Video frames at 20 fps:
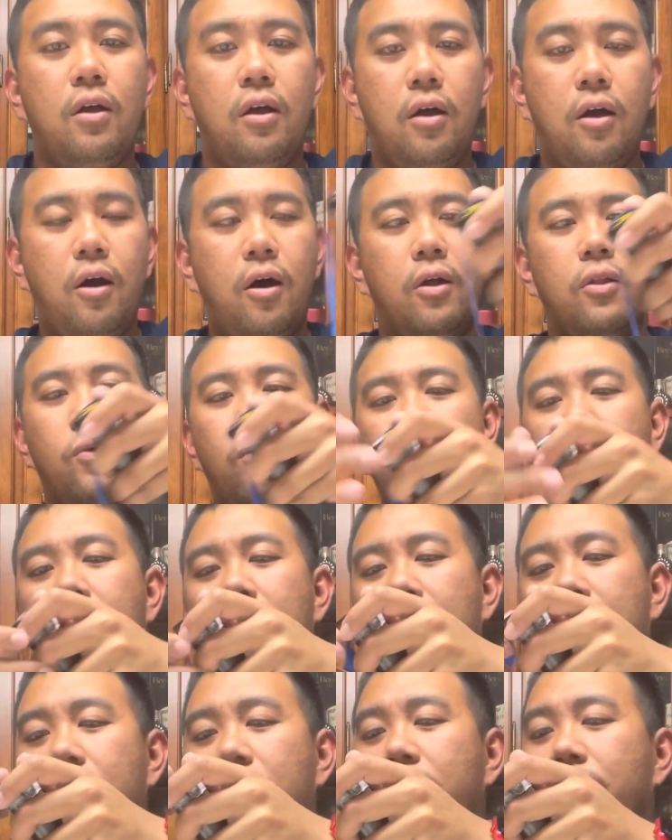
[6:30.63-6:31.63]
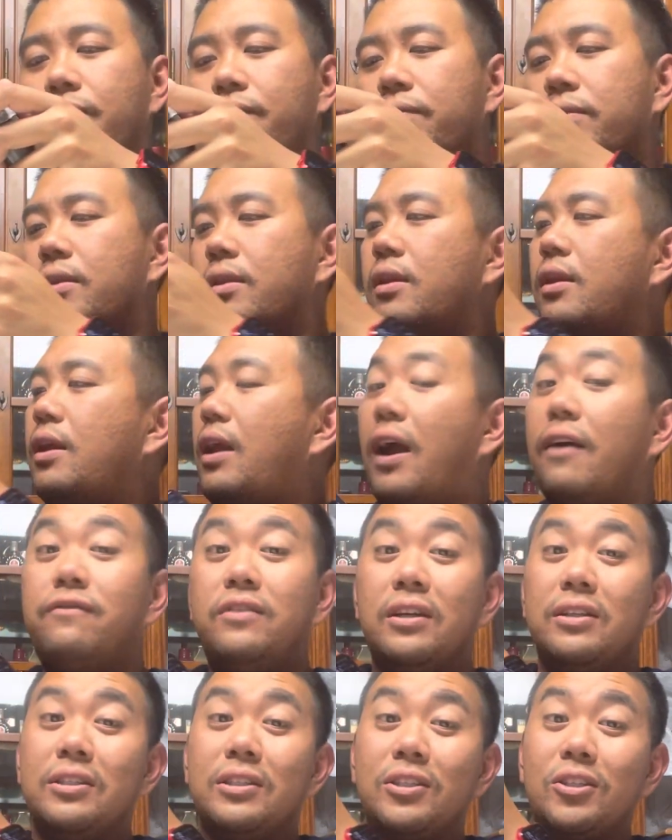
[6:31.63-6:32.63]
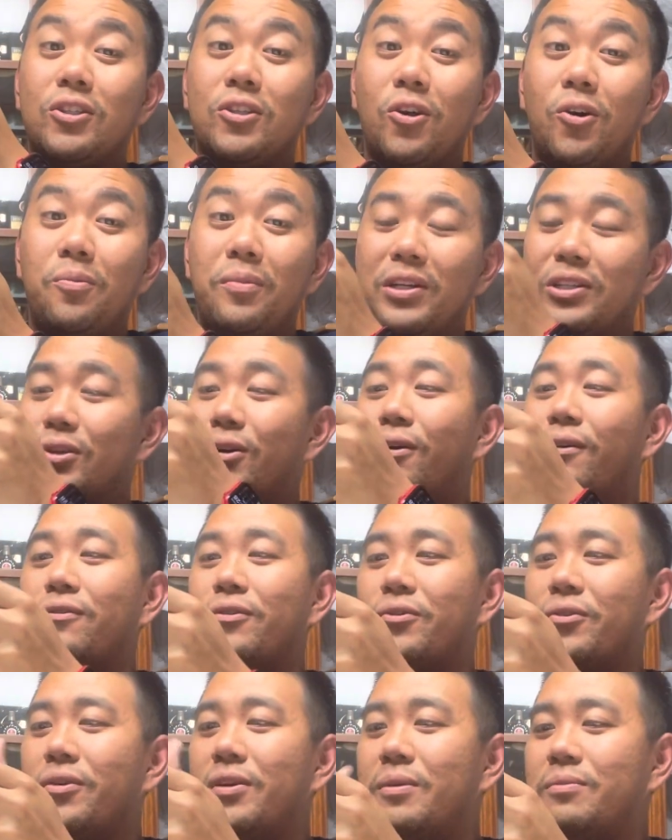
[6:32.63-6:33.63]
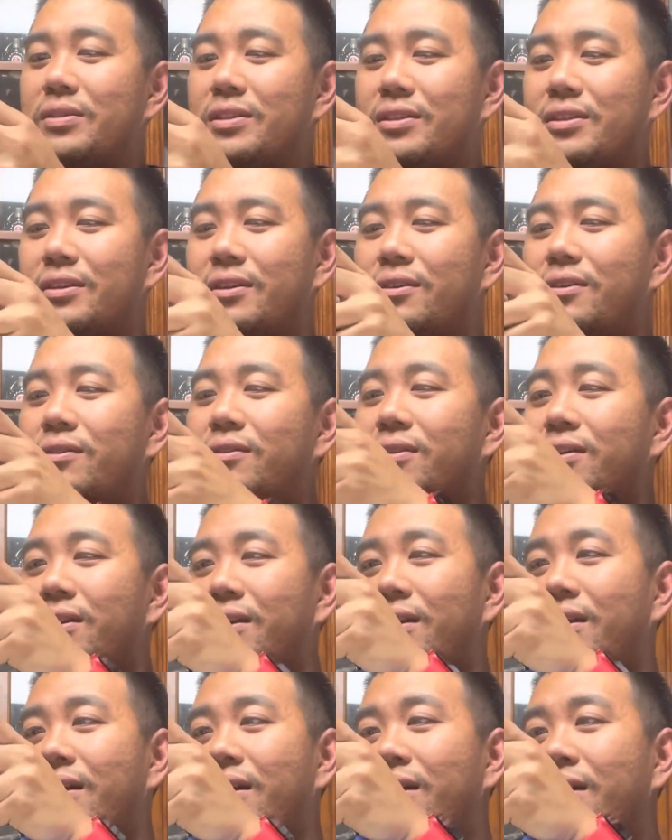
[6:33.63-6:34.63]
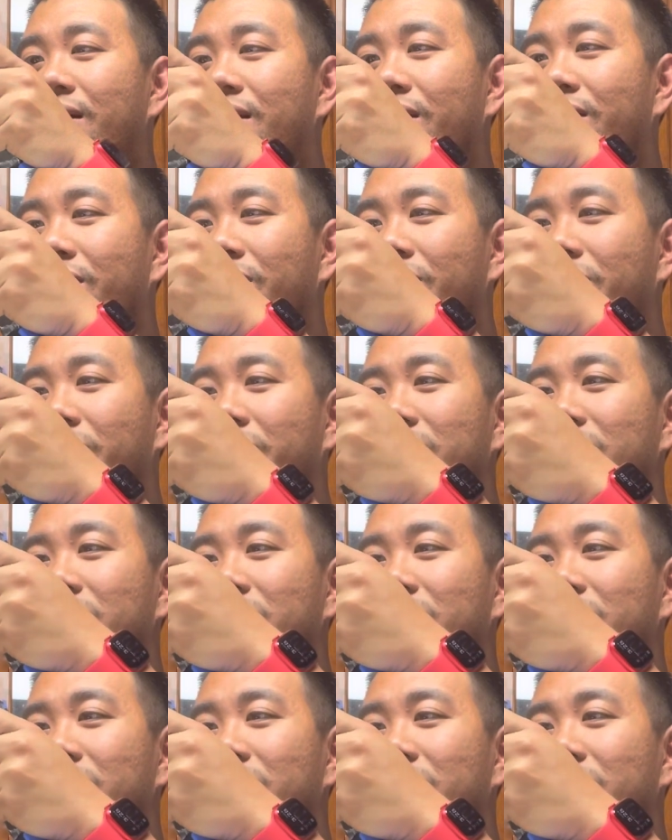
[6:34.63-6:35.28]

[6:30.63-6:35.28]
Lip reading: all the way. I've done so much over grips too. Holy